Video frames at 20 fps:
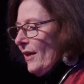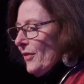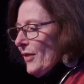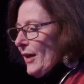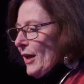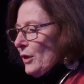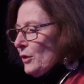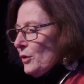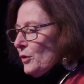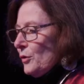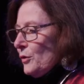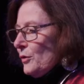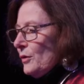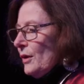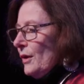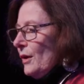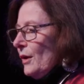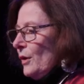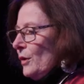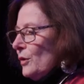They include
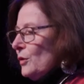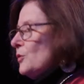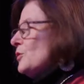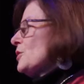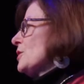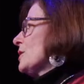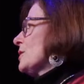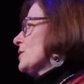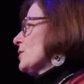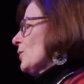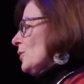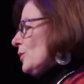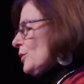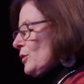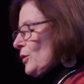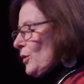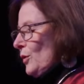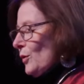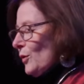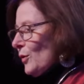Eustace
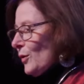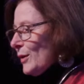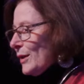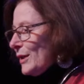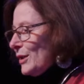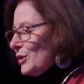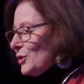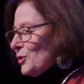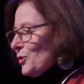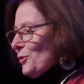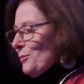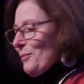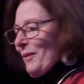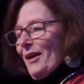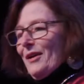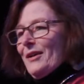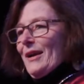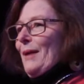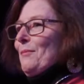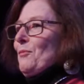
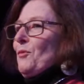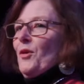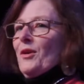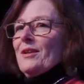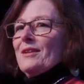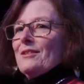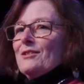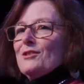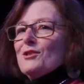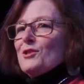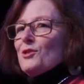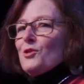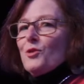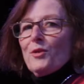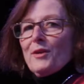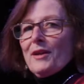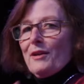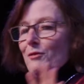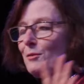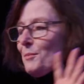Uitermark, I'm going to
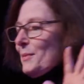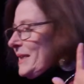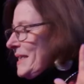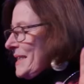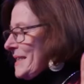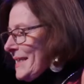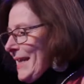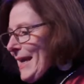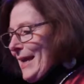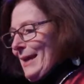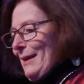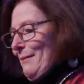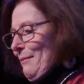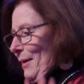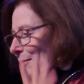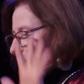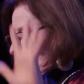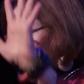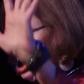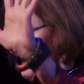destroy everybody's name,
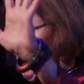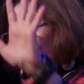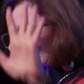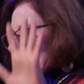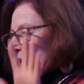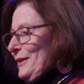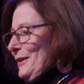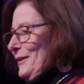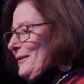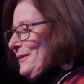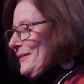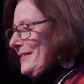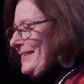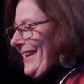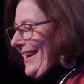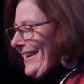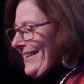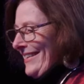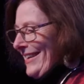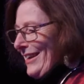I'm just warning you,
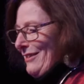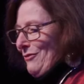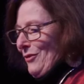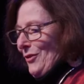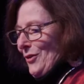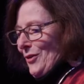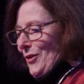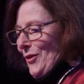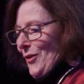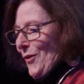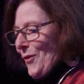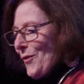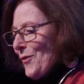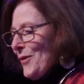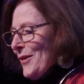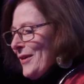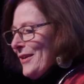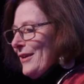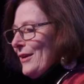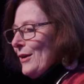Nanke Verlo,
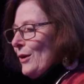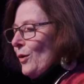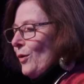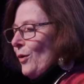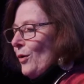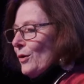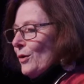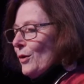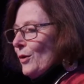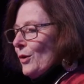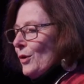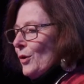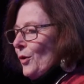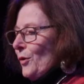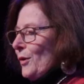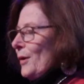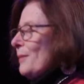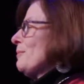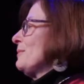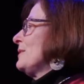
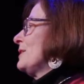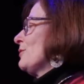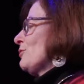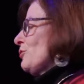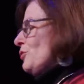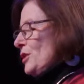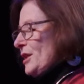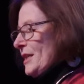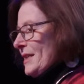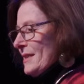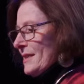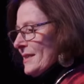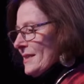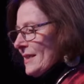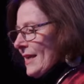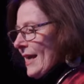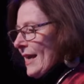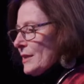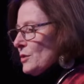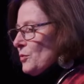Joachim de Vries,
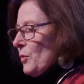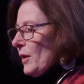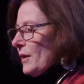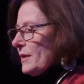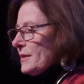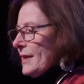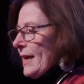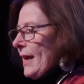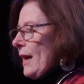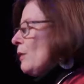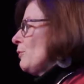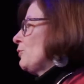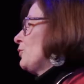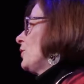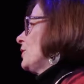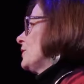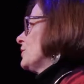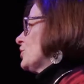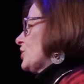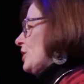as well as a
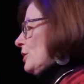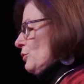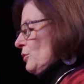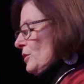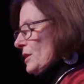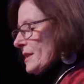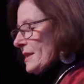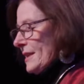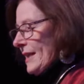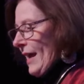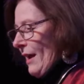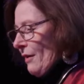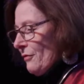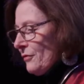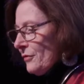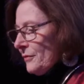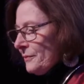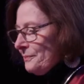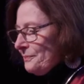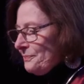helpful and generous staff.